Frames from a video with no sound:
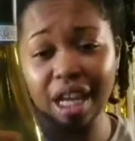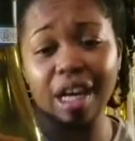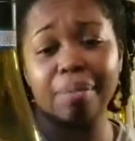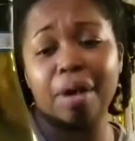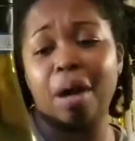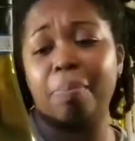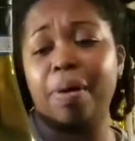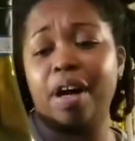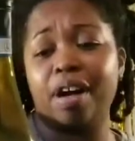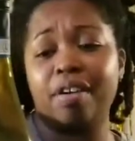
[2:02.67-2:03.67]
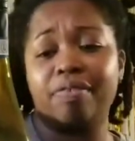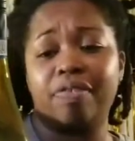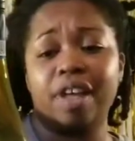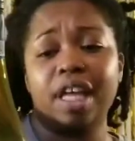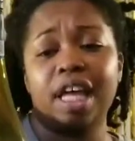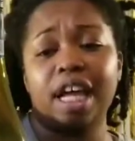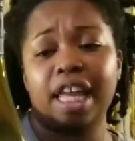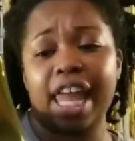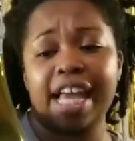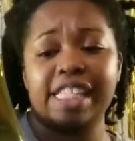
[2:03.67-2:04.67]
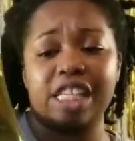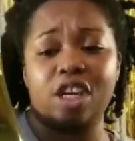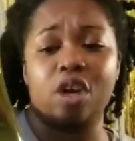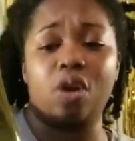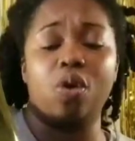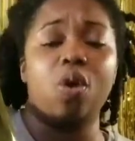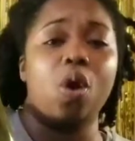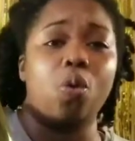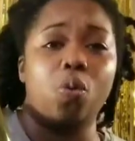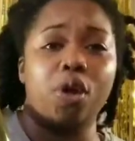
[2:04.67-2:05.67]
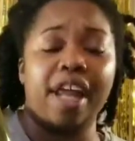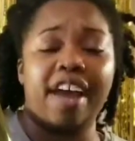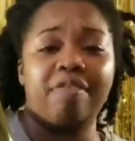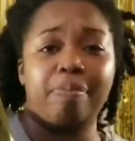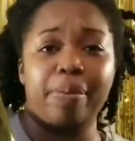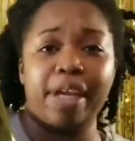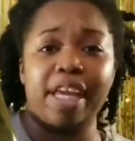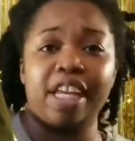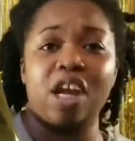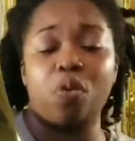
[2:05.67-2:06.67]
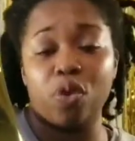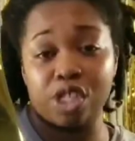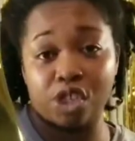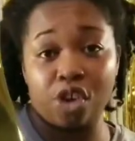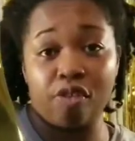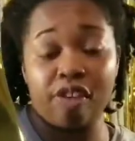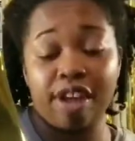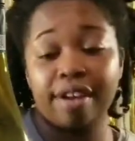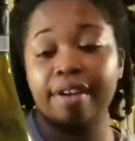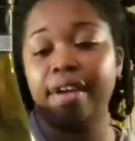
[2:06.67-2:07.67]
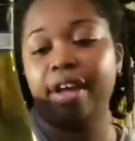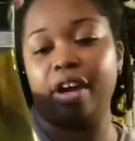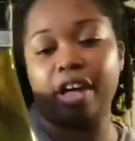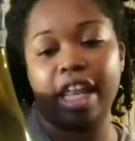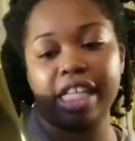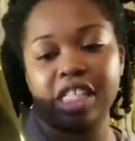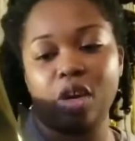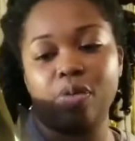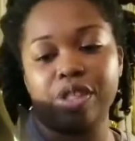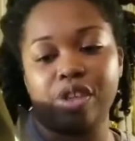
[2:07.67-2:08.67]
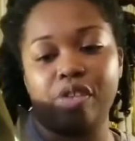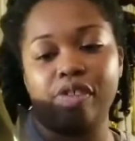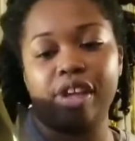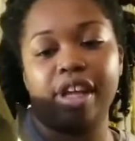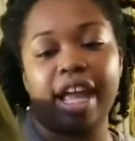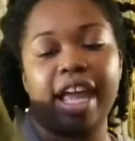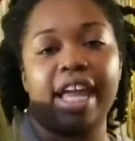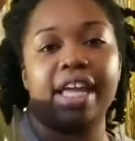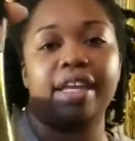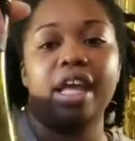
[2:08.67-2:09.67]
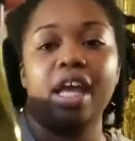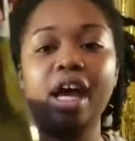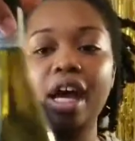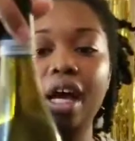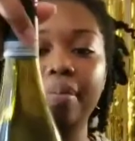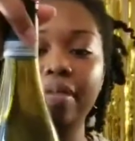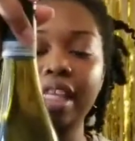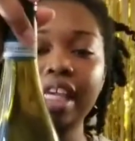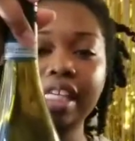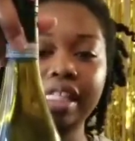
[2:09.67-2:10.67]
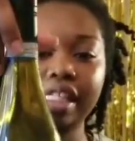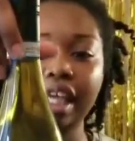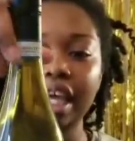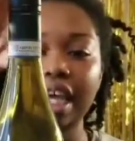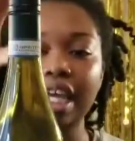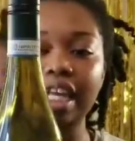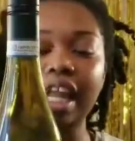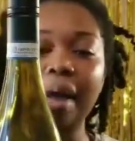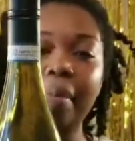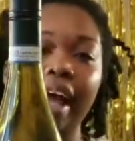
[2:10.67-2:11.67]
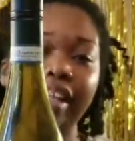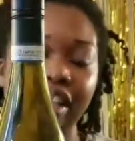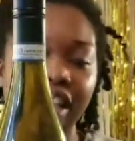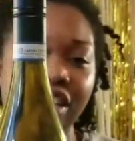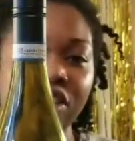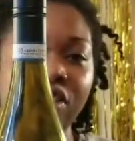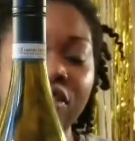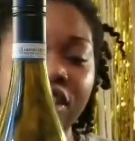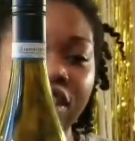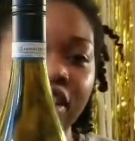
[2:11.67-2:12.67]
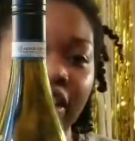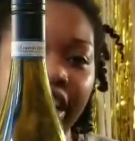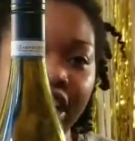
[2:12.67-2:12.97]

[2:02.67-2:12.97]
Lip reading: Above Classico would have been Reserva, Classico Reserva, and this INAMA actually considers this their